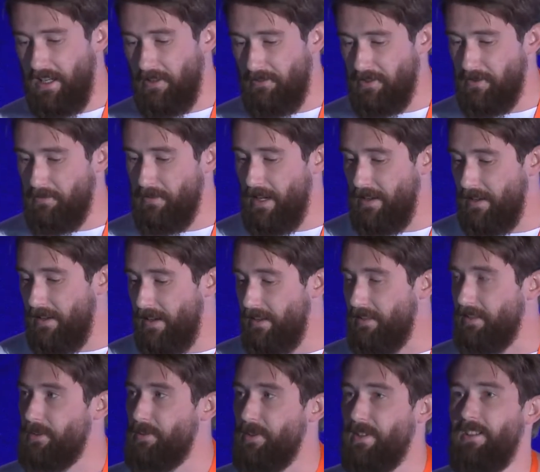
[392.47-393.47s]
if it's Monday
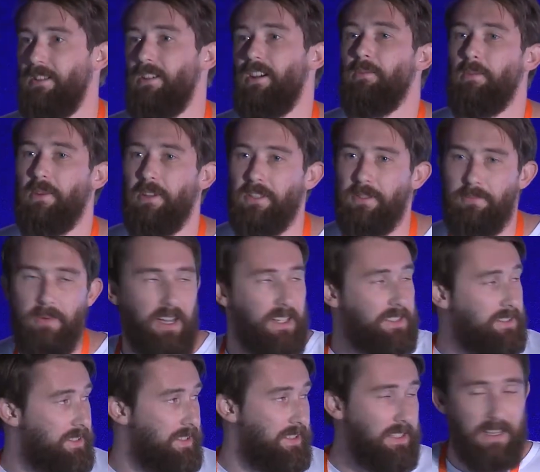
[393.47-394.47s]
and 29 minutes
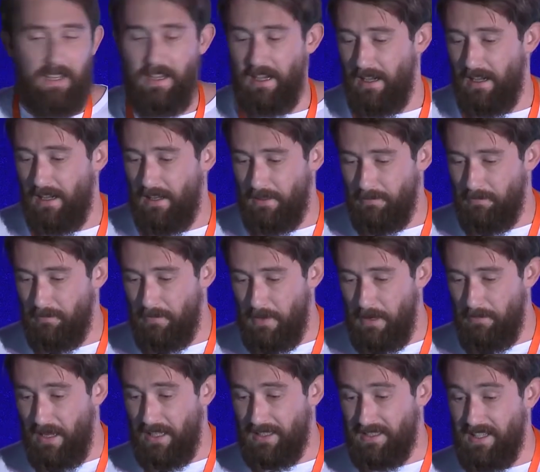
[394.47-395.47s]
past the
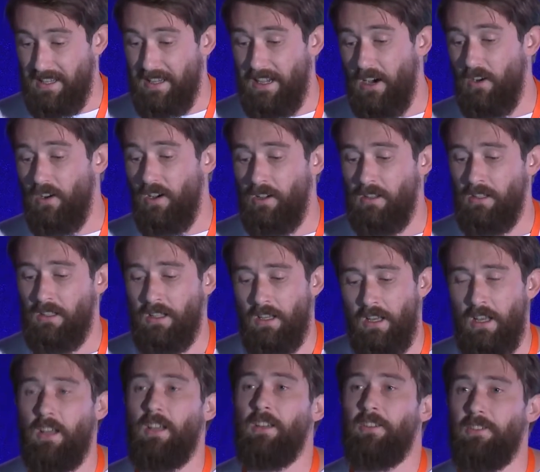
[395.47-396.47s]
hour,
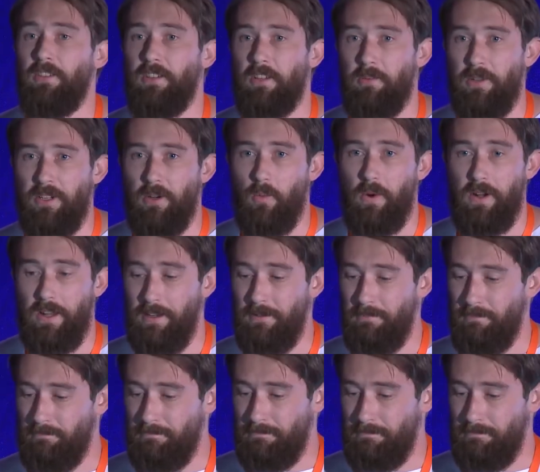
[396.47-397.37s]
you're going to be a winner.